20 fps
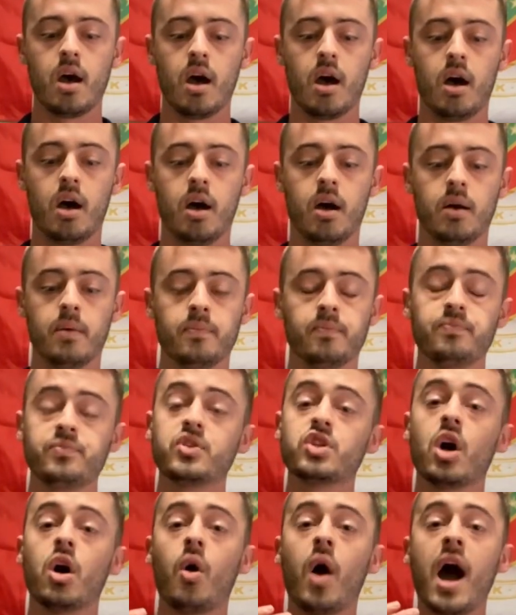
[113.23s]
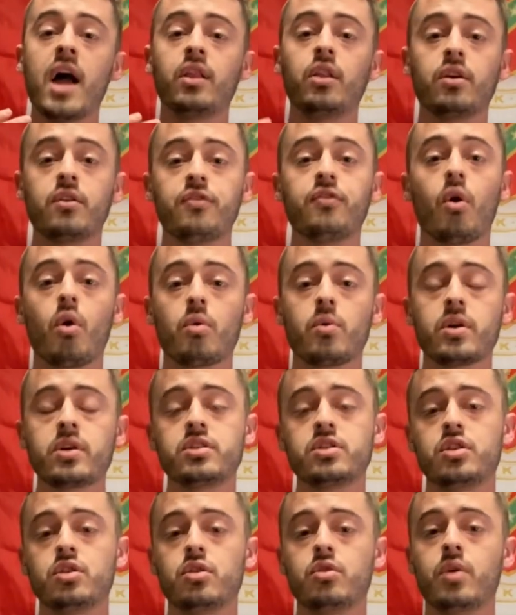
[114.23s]
Um, so I look
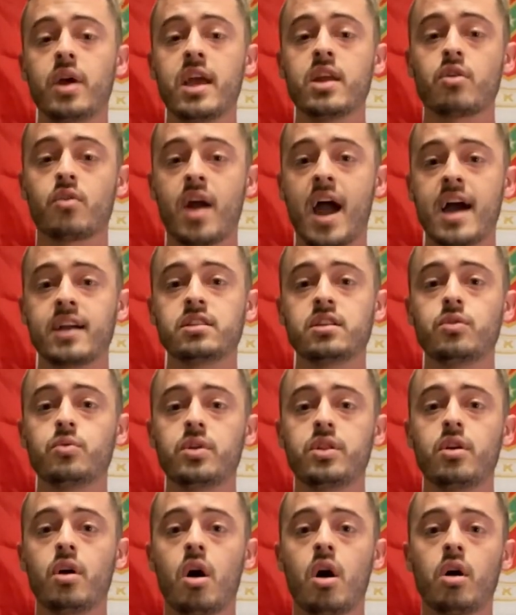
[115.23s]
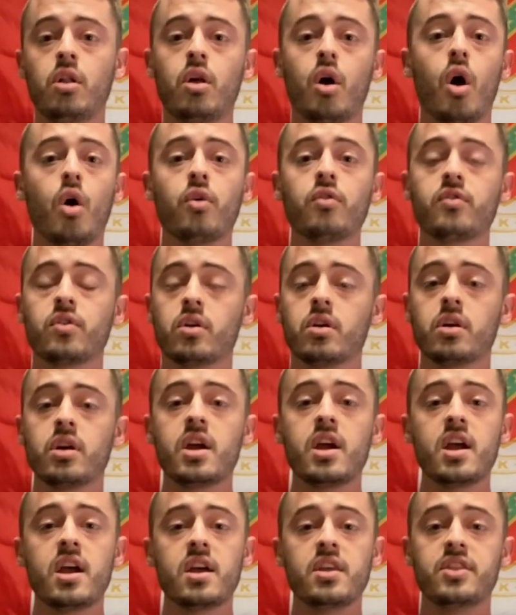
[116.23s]
forward to interacting with y'all over
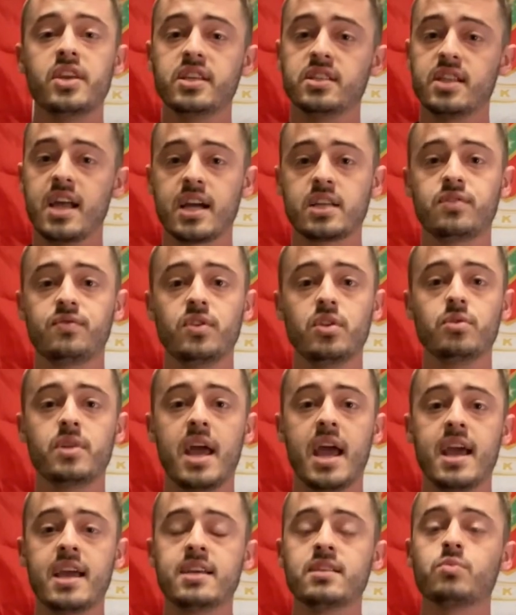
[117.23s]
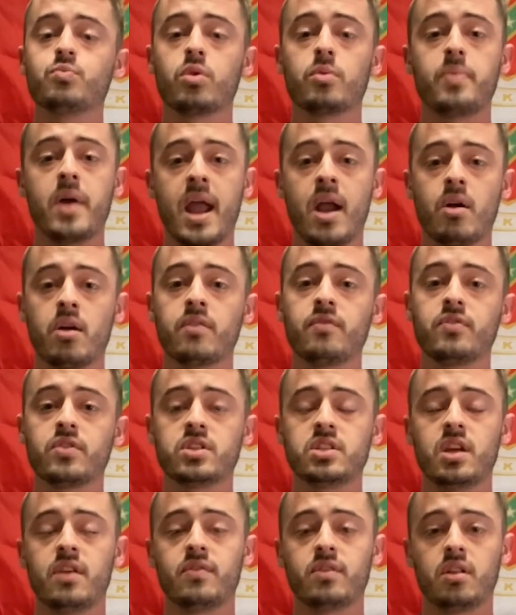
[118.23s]
these next few days preparing for
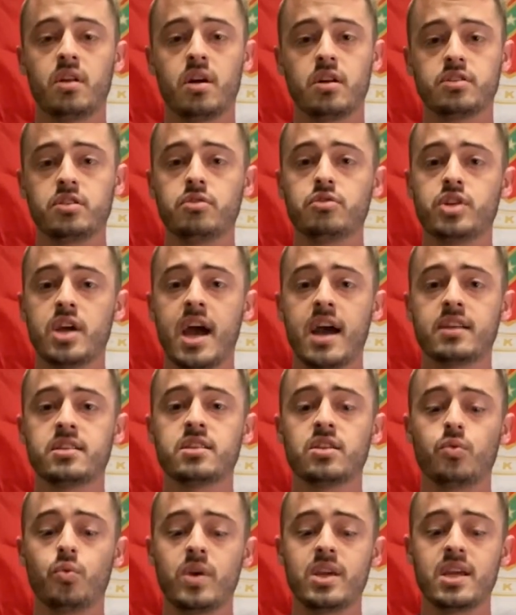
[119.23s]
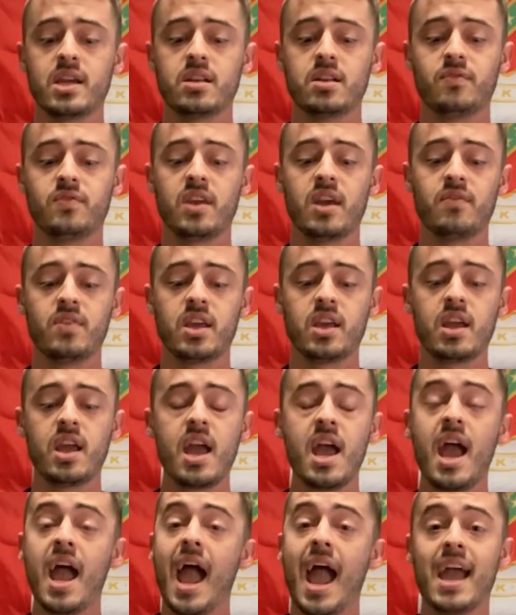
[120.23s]
Stephen Alonzo Jackson Weekend of
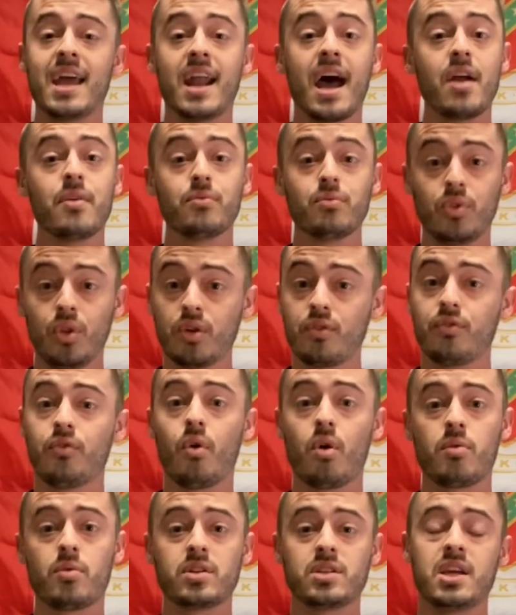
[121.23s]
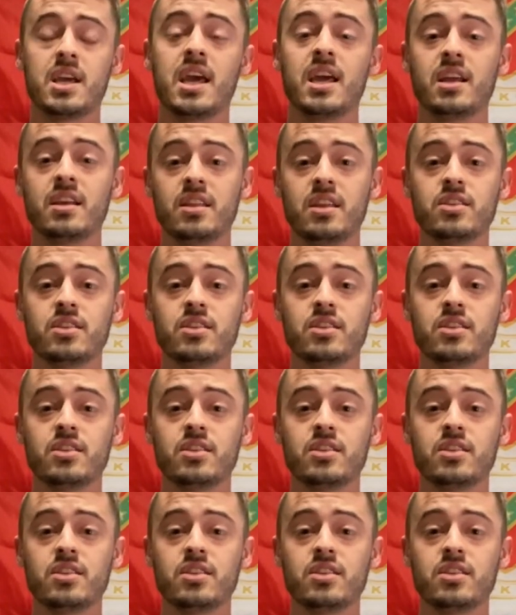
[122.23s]
Giving, and I look forward to hitting